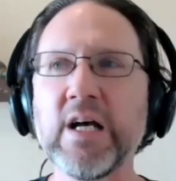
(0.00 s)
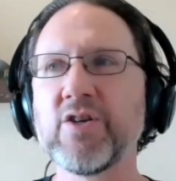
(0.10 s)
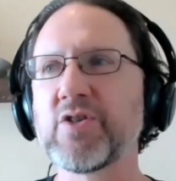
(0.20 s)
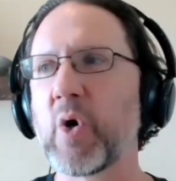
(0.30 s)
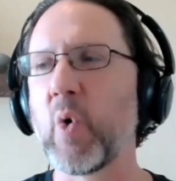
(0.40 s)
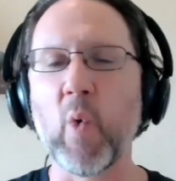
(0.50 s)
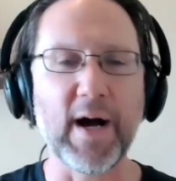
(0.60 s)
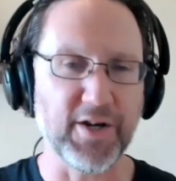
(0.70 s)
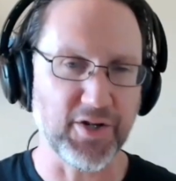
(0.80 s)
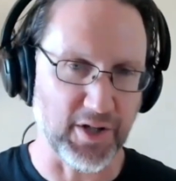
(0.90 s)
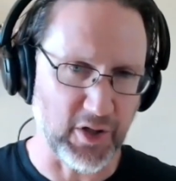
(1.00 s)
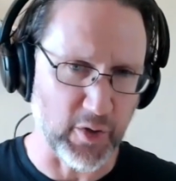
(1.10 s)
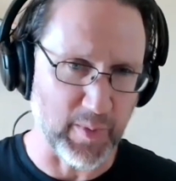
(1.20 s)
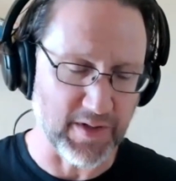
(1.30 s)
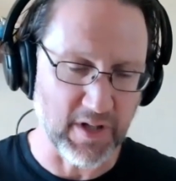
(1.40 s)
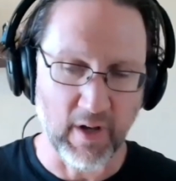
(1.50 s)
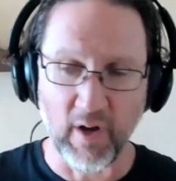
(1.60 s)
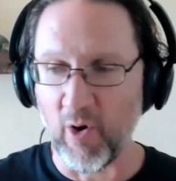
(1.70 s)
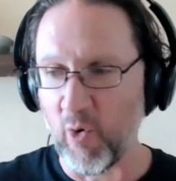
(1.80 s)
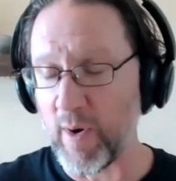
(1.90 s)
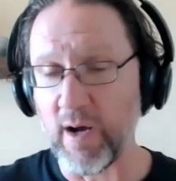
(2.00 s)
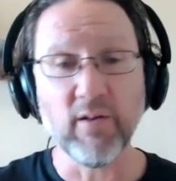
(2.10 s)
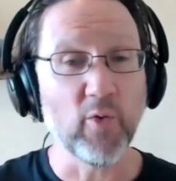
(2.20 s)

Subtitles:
So why should humans? Well,